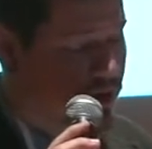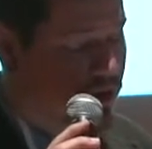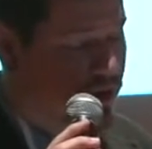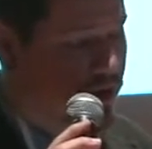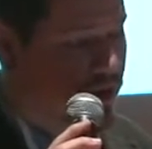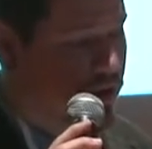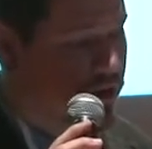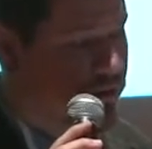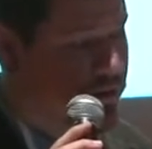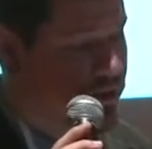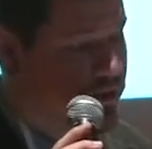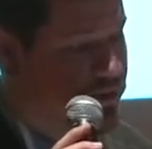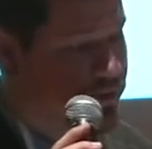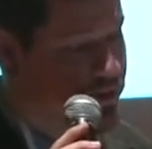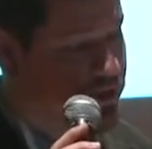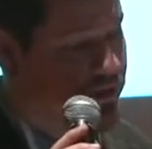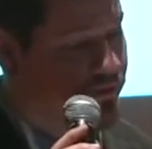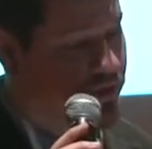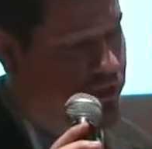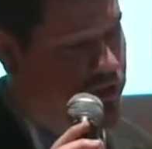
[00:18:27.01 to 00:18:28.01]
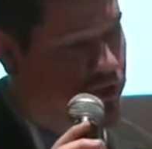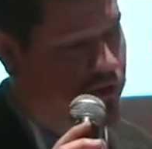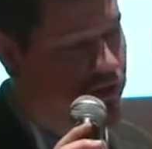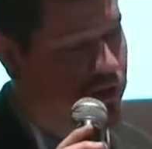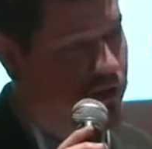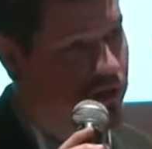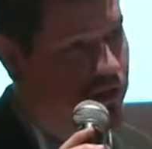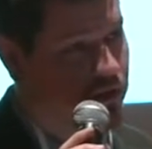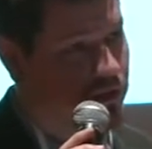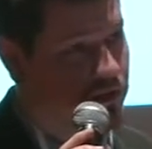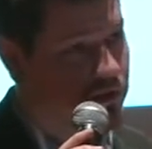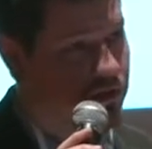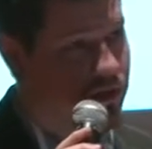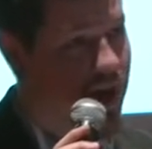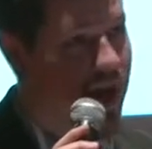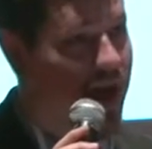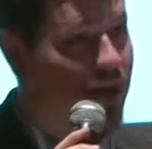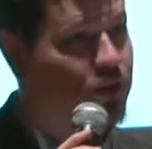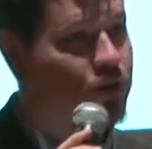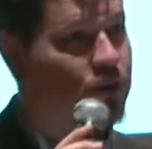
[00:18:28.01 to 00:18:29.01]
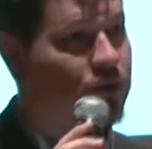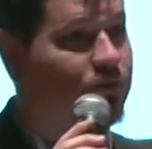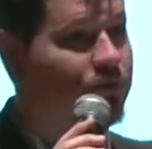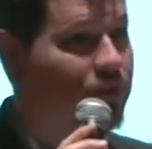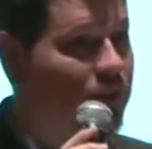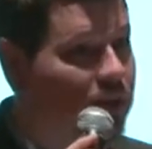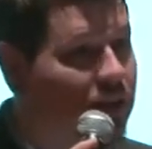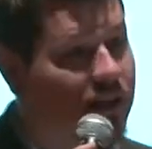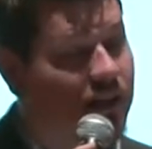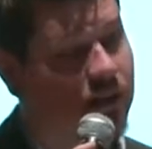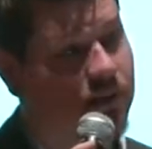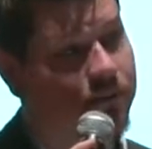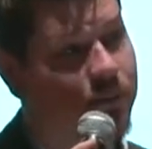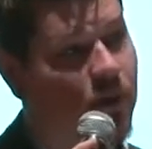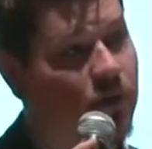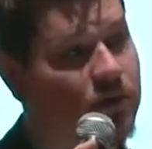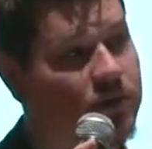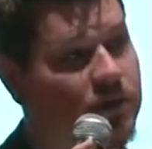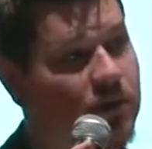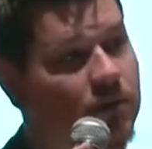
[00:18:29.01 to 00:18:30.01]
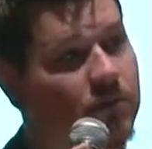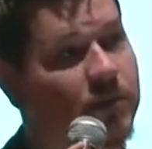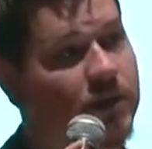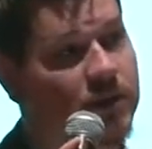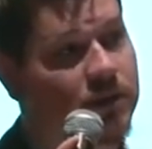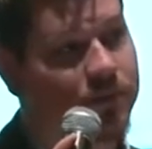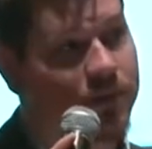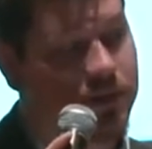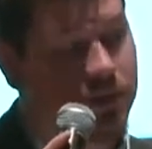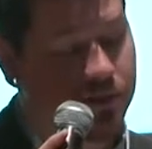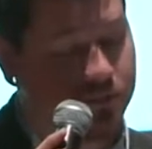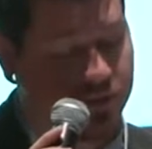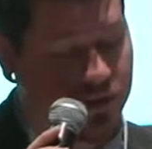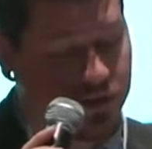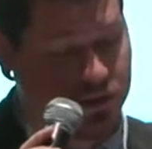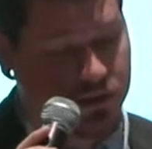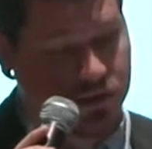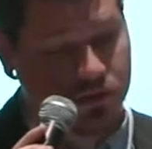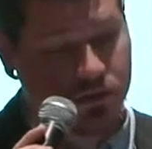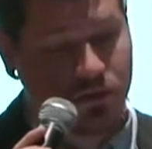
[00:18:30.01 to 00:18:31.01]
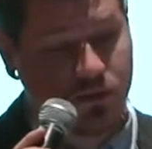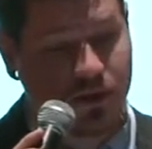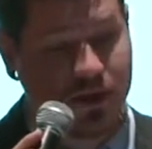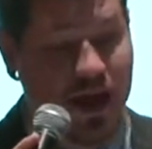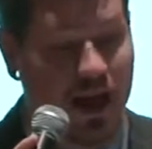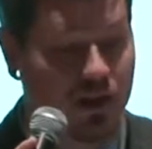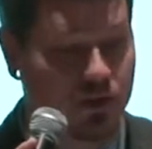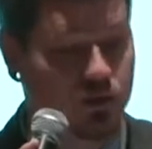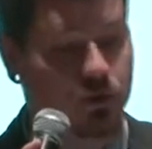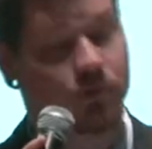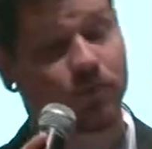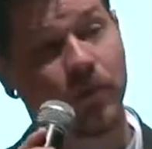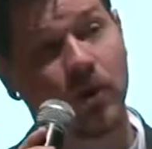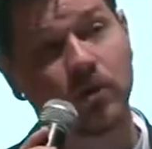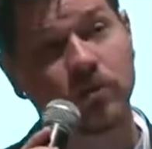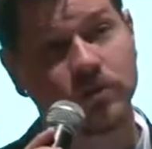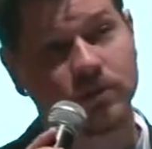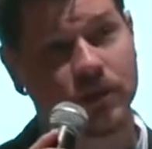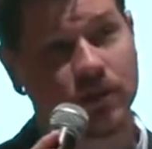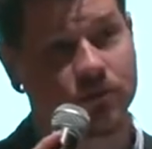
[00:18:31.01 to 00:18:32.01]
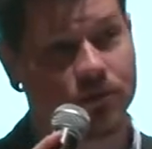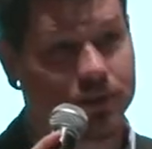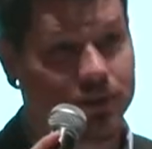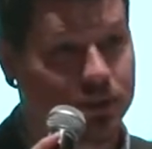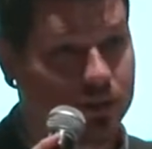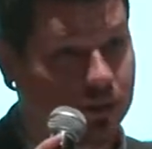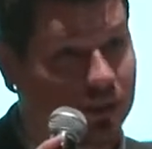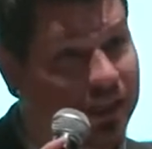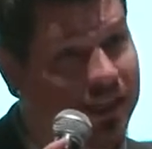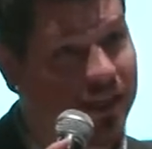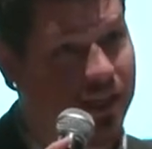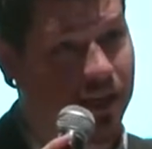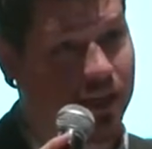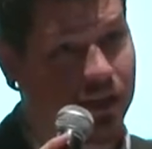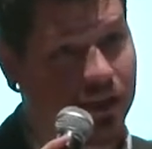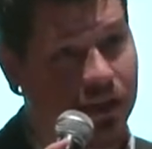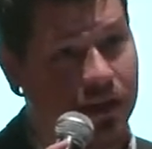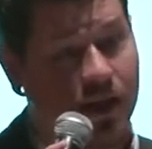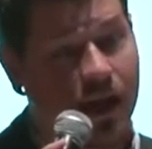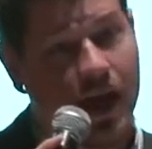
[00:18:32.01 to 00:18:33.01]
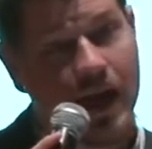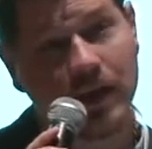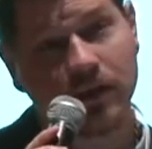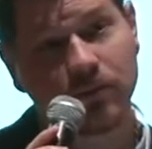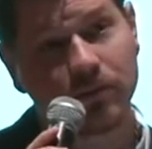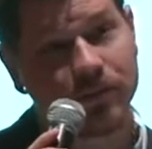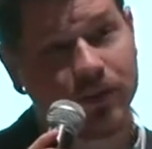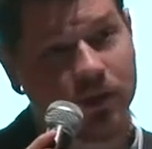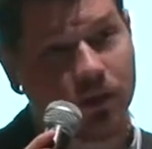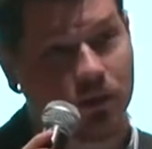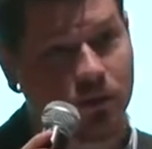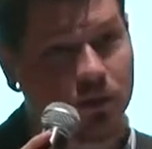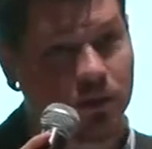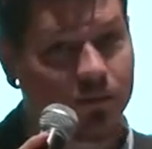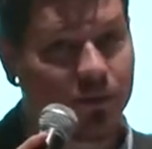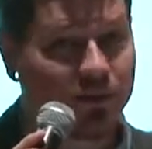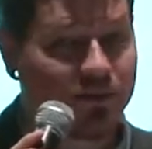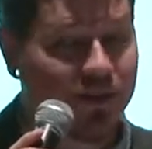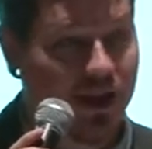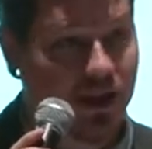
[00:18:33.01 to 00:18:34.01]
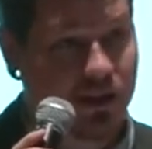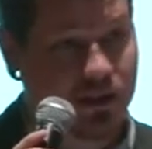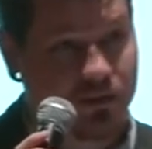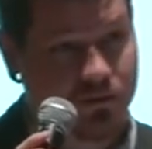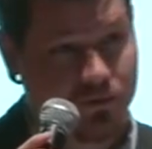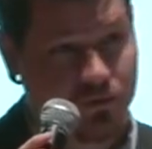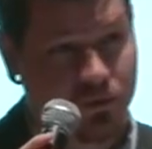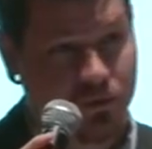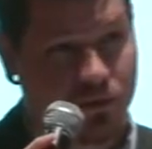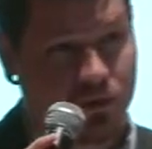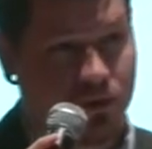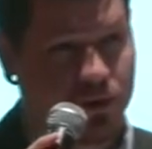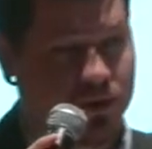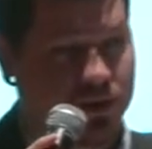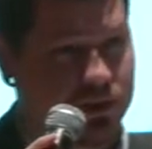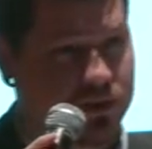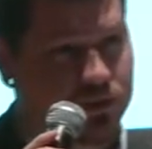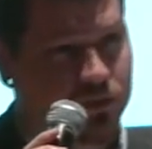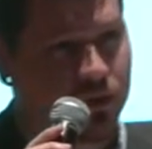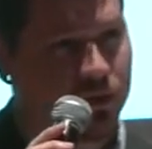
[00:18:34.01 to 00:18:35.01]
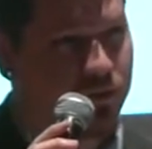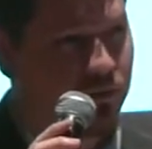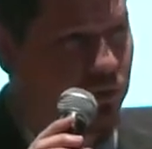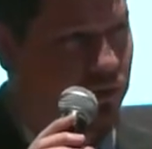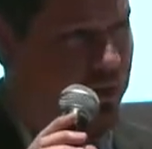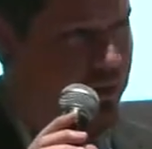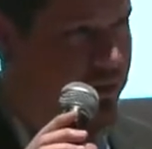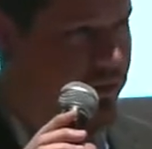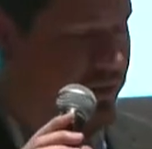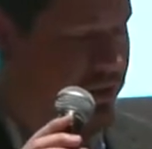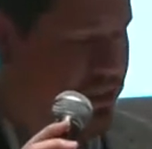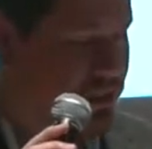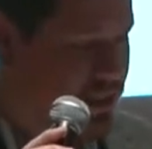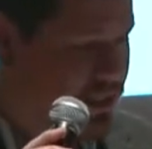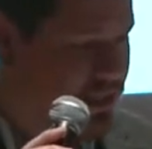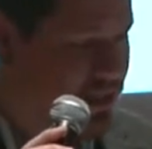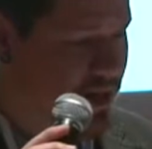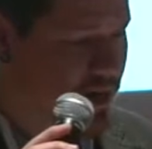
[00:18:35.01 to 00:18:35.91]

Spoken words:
It'd be specific to the action of deleting a post, and it'd be specific to the actual post I was deleting. And it would only be valid for, I think it's 24 to 36